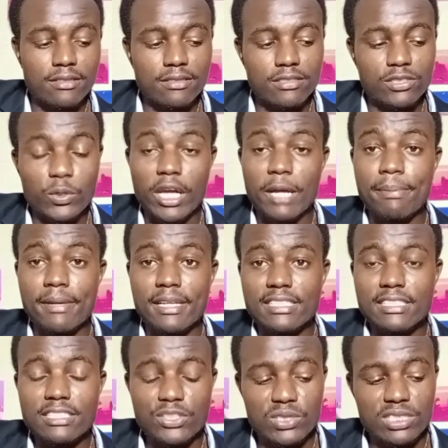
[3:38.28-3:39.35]
So I played
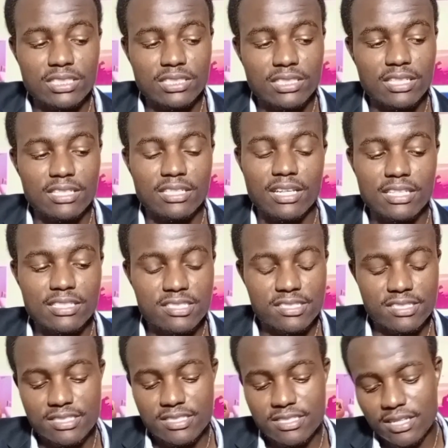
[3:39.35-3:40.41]
it using an electric
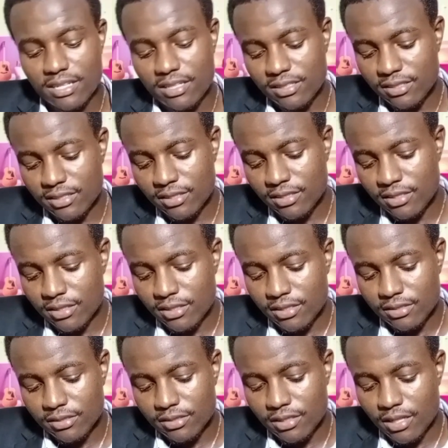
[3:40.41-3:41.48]
guitar,
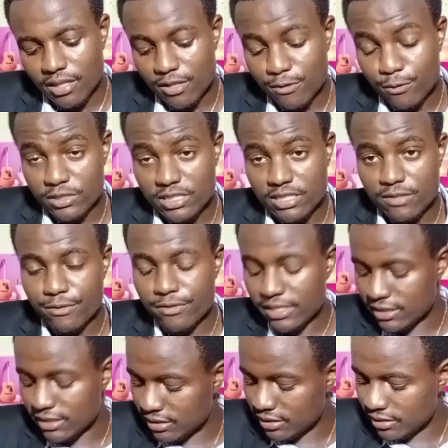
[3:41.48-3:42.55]
the 14th
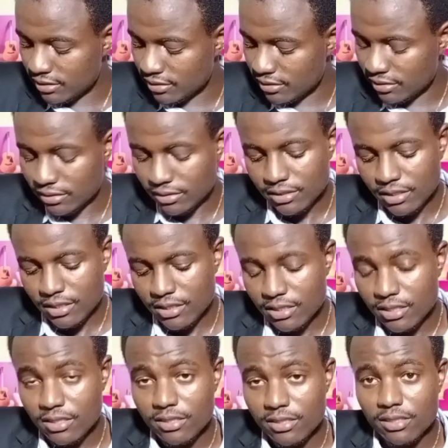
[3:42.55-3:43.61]
fret,
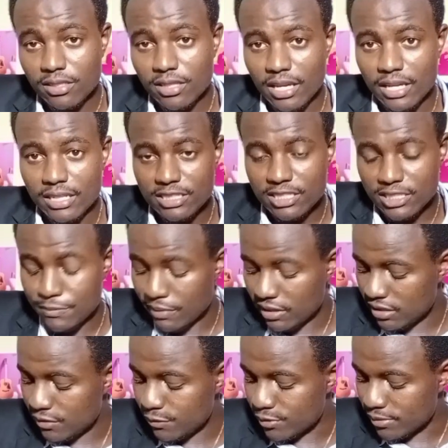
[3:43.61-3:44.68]
and it is
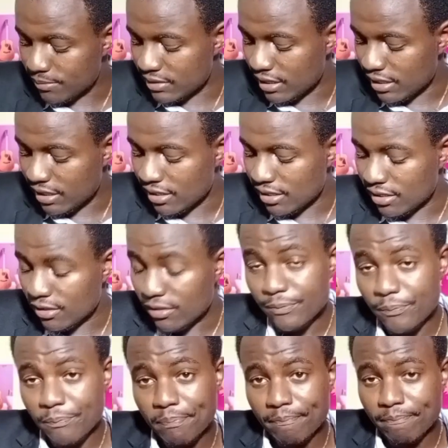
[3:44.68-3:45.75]
played from the
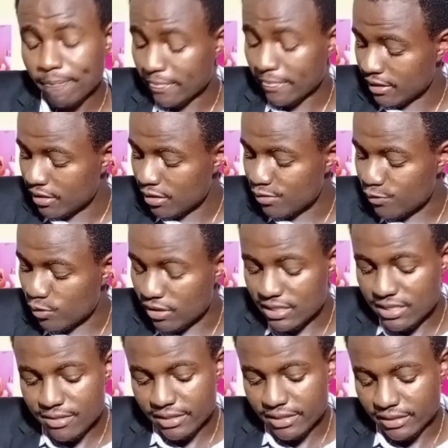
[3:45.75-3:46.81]
4th
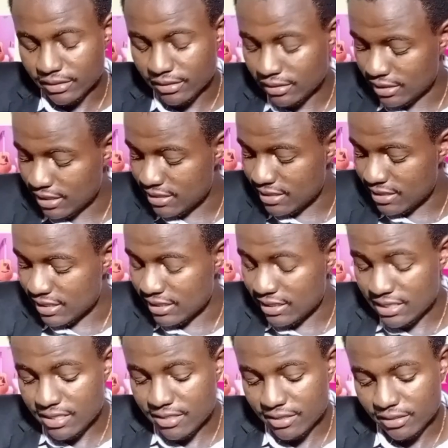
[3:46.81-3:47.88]
string, that is the D
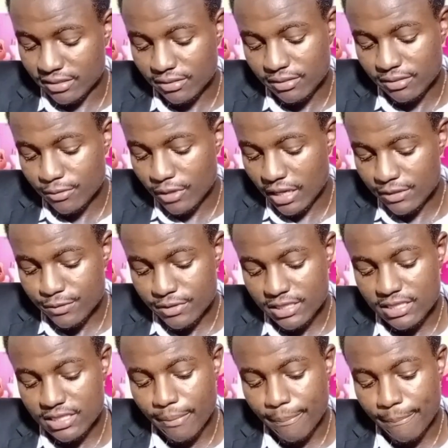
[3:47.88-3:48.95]
string, at
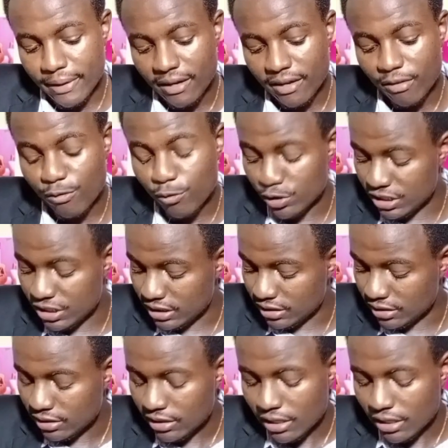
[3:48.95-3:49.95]
fret number 14.